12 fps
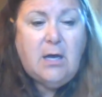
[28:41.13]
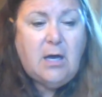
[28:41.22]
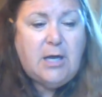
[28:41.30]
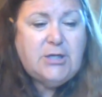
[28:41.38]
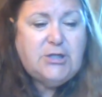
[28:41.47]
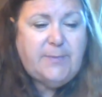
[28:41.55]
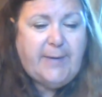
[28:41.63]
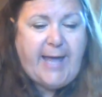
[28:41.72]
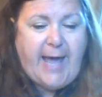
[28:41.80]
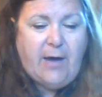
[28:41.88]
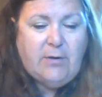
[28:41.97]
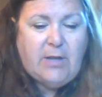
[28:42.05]
in doing
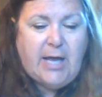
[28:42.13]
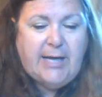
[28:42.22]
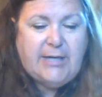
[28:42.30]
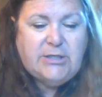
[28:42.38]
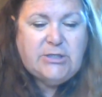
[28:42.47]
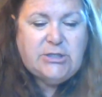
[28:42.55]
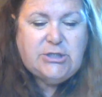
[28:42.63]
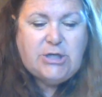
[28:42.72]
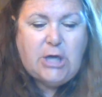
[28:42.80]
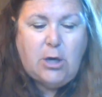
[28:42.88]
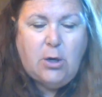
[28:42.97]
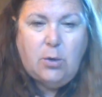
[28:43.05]
outlines,
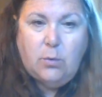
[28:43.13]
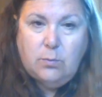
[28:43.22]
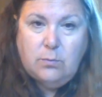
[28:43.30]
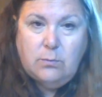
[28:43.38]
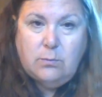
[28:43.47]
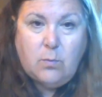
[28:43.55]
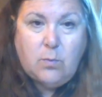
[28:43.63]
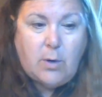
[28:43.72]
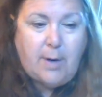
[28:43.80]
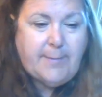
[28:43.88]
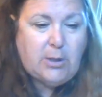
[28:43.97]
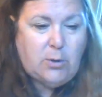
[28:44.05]
so
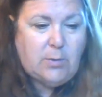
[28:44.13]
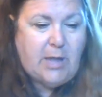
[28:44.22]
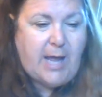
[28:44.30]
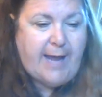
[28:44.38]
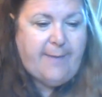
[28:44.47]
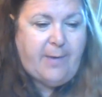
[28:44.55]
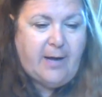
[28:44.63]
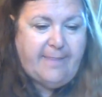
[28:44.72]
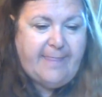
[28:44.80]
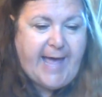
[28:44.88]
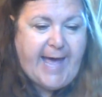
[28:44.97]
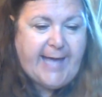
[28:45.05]
I'm going to rely upon
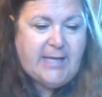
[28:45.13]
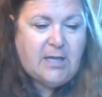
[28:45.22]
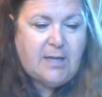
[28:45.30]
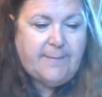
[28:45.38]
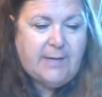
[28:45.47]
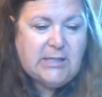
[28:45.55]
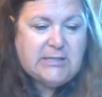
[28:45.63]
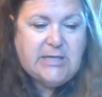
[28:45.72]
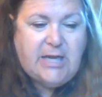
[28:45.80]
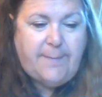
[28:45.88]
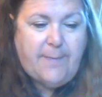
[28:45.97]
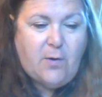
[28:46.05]
that, and I'm going to
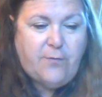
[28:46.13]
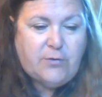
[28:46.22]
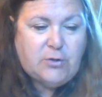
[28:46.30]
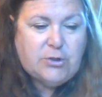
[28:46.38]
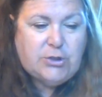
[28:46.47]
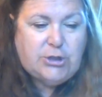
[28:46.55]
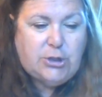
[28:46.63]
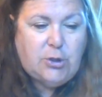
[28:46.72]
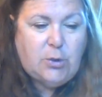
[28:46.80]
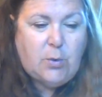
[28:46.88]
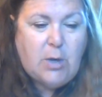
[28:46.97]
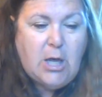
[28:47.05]
skip over
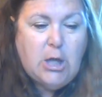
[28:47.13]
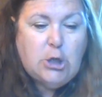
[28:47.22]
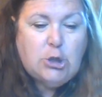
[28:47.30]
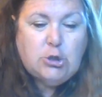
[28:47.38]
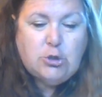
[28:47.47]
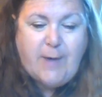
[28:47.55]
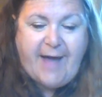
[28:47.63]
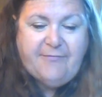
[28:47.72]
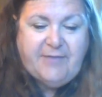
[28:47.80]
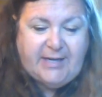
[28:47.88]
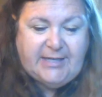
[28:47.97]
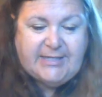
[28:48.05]
to
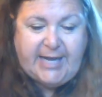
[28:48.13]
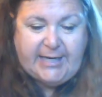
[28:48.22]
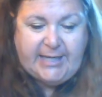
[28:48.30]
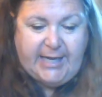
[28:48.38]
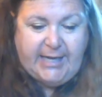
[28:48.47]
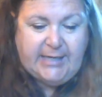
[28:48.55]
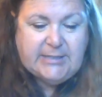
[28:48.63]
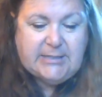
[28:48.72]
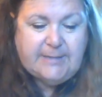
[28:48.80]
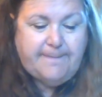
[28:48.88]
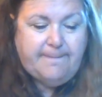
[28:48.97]
drafting techniques.